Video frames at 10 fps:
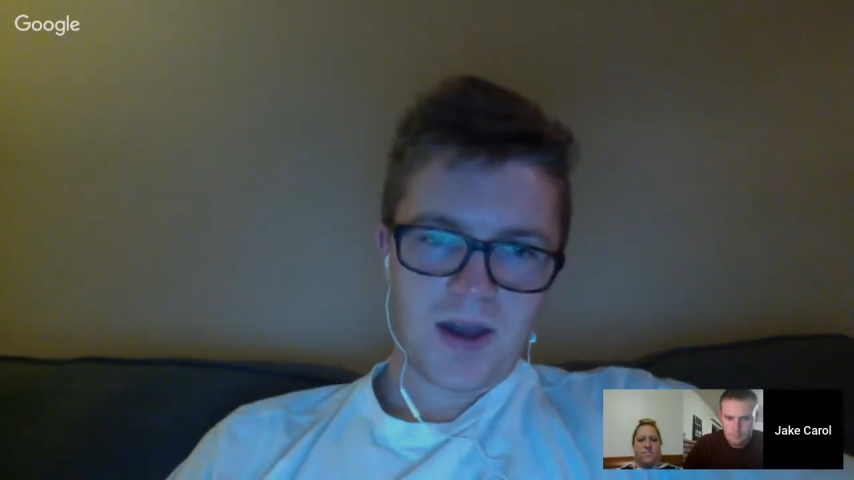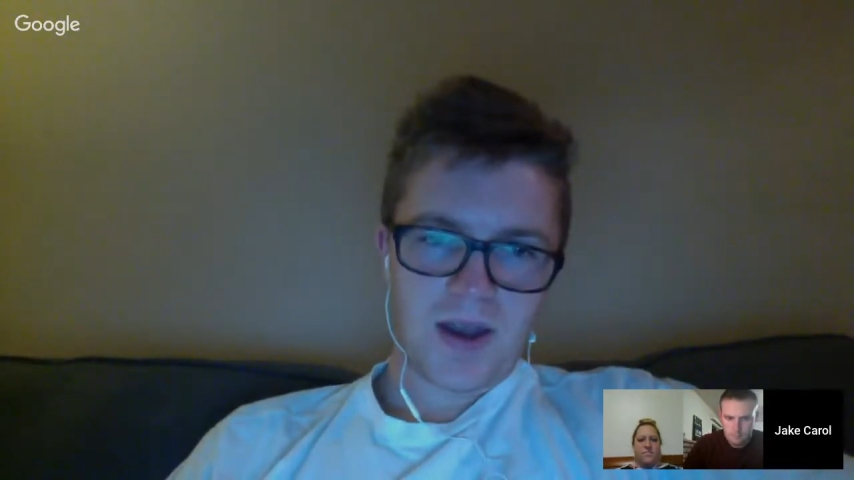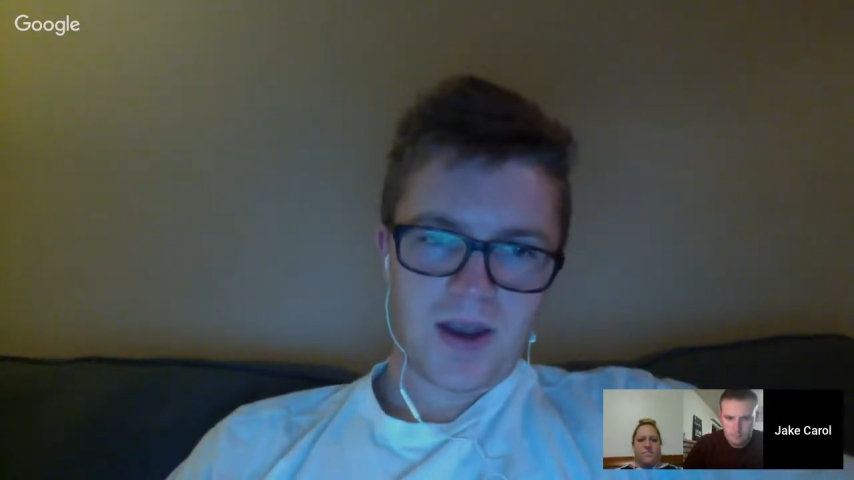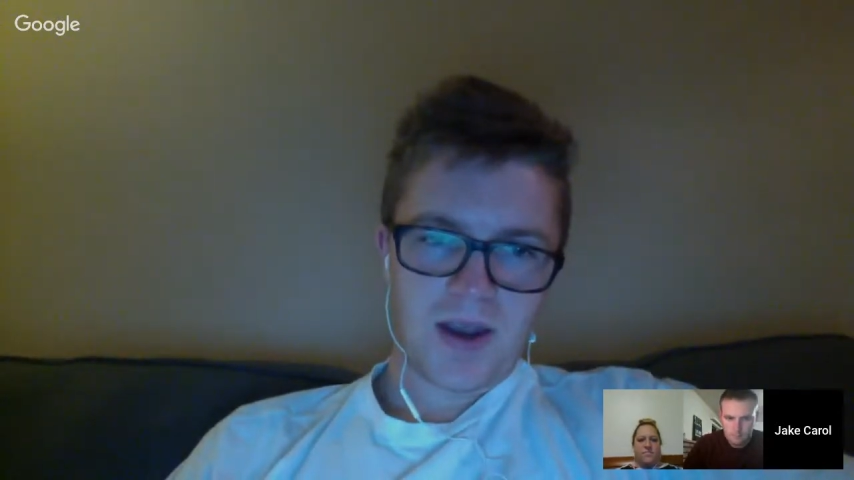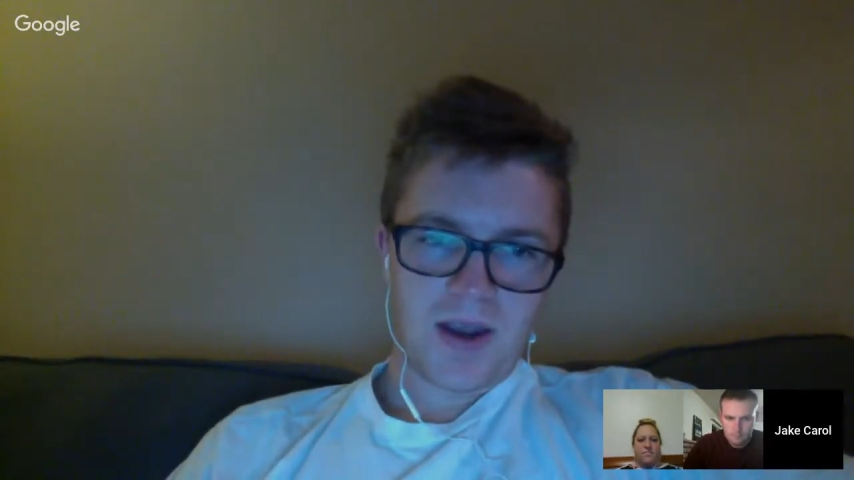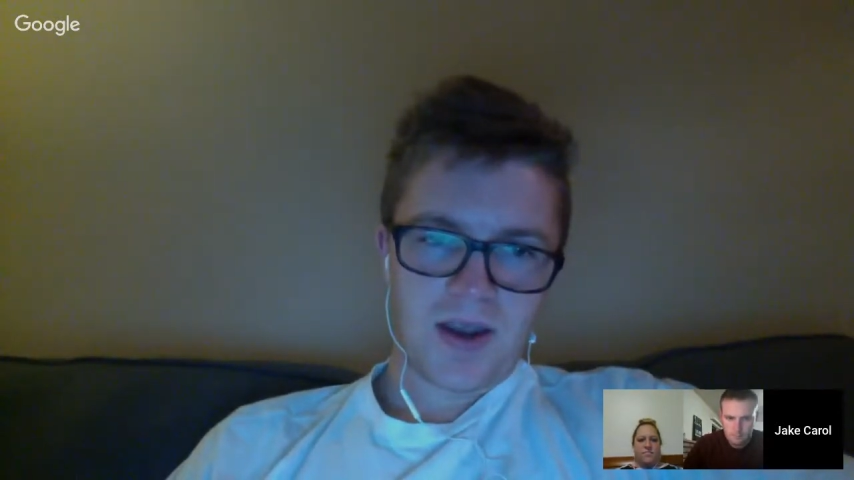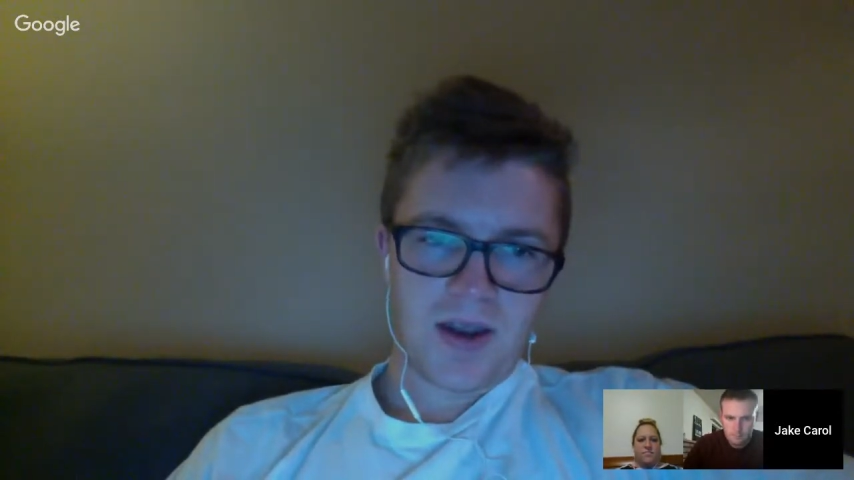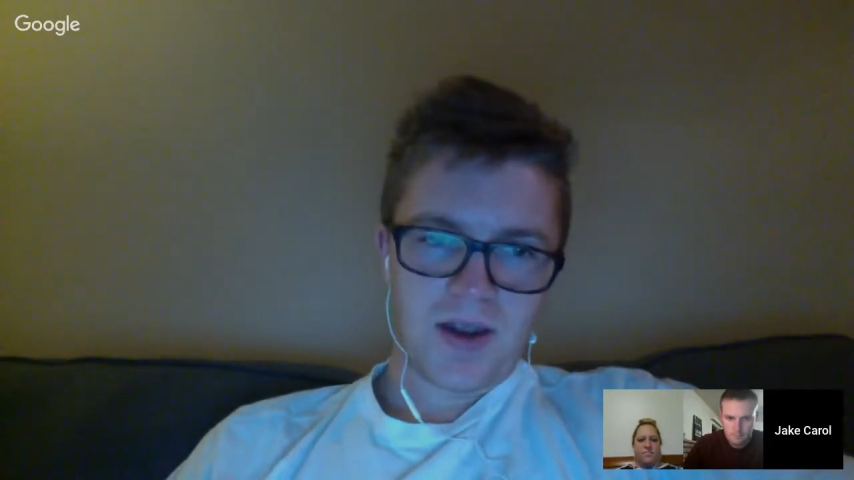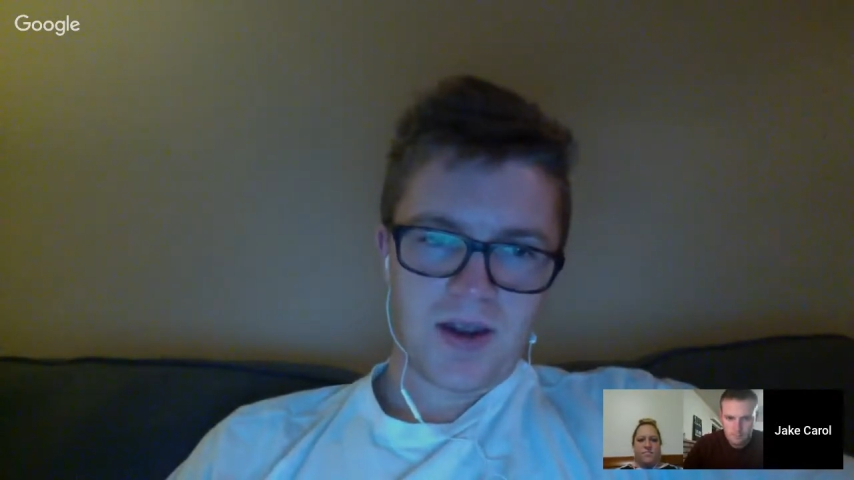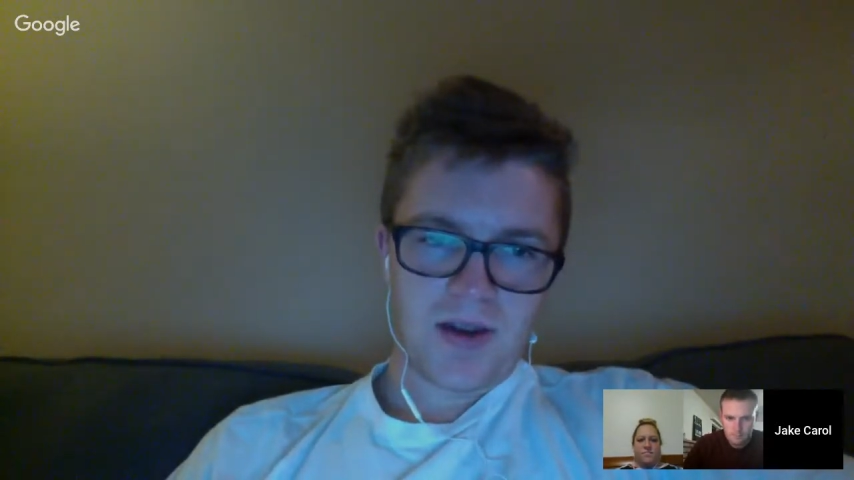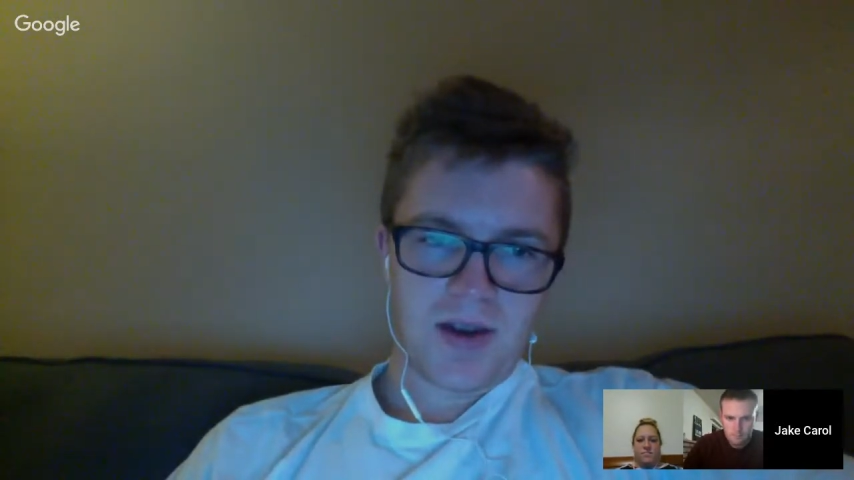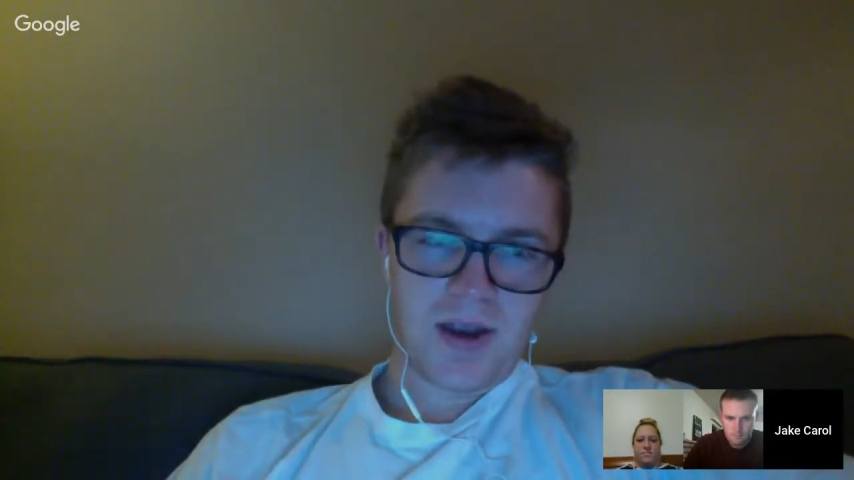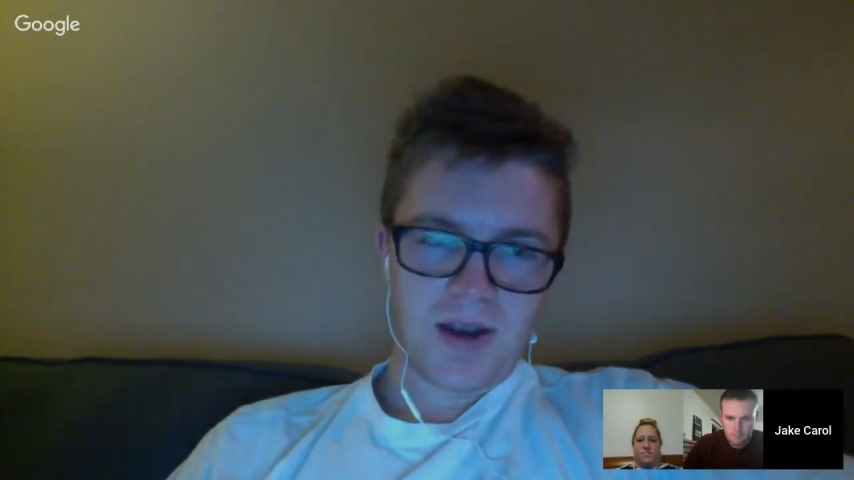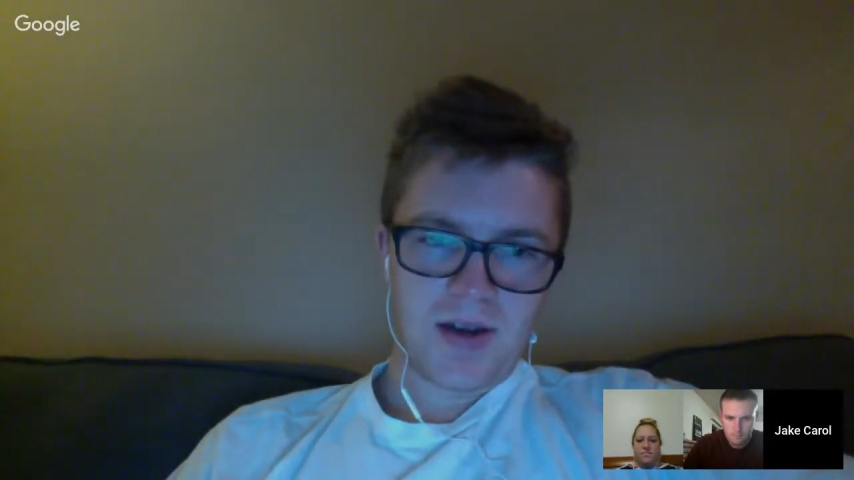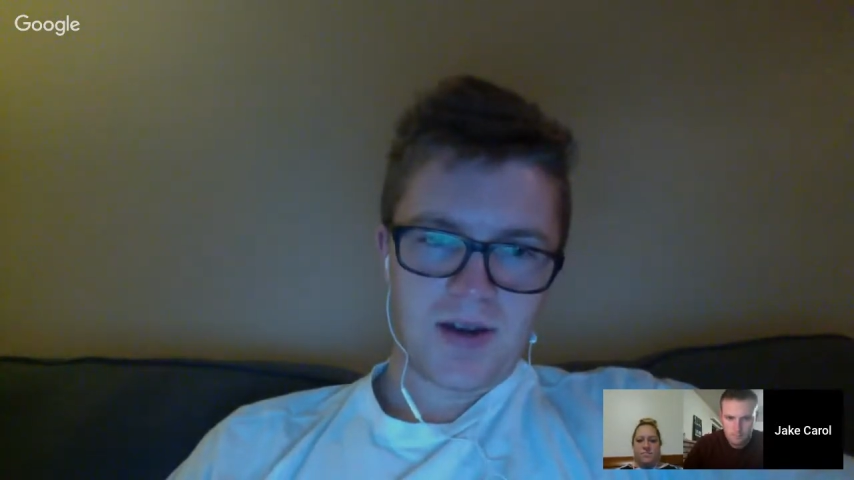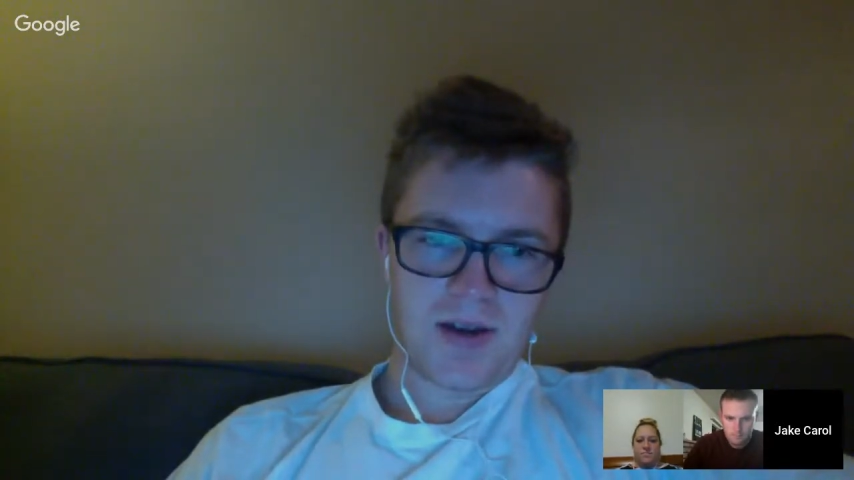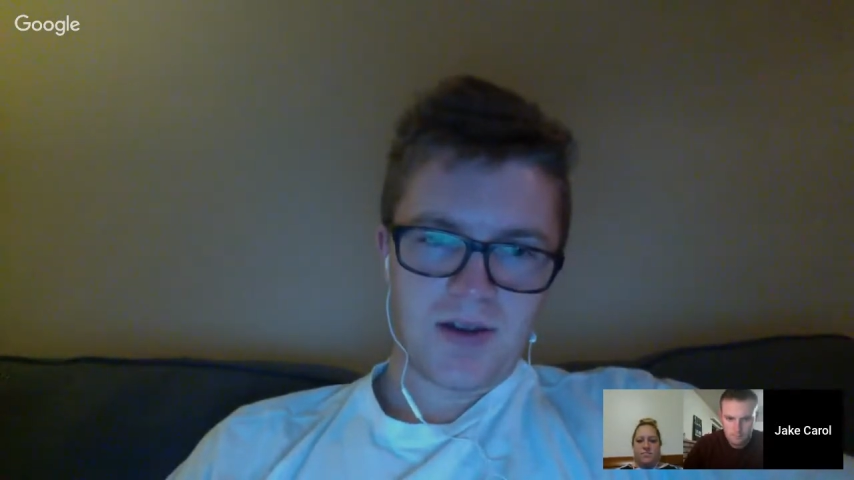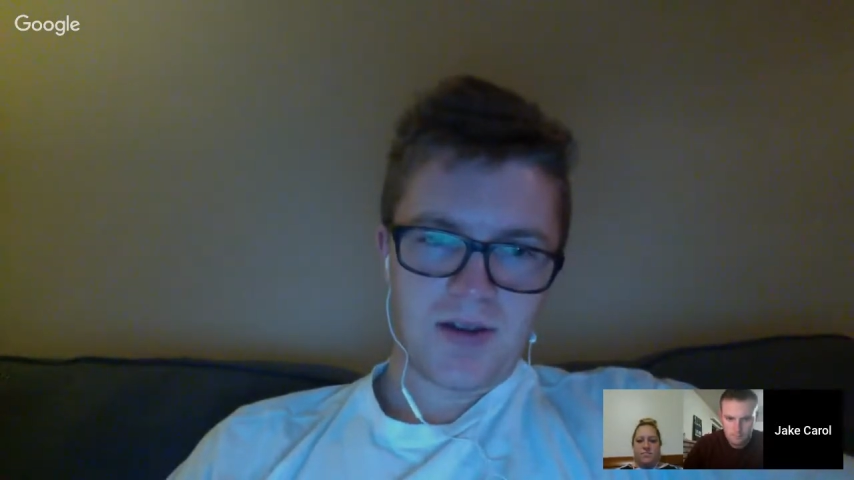and 8.